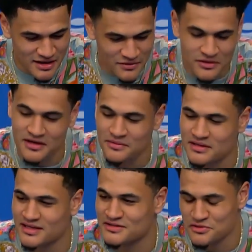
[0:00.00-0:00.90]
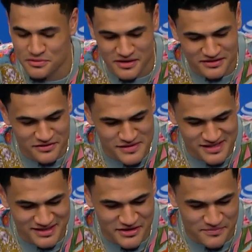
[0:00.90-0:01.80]
we were able to get 2 points from
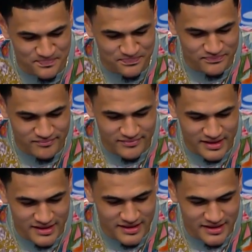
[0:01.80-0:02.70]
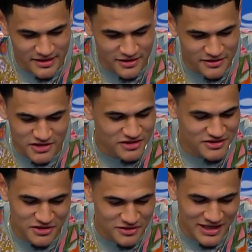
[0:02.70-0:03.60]
it, so. You know, you should
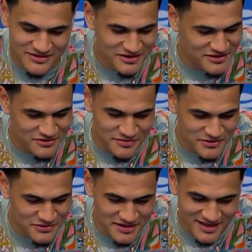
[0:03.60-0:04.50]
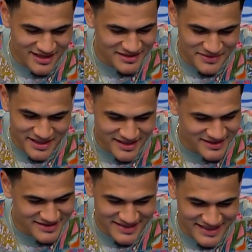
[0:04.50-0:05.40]
have told. I was gonna do it between the legs, man. I
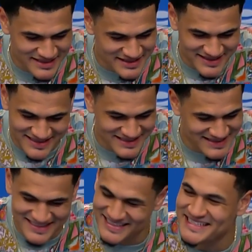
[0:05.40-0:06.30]
was gonna be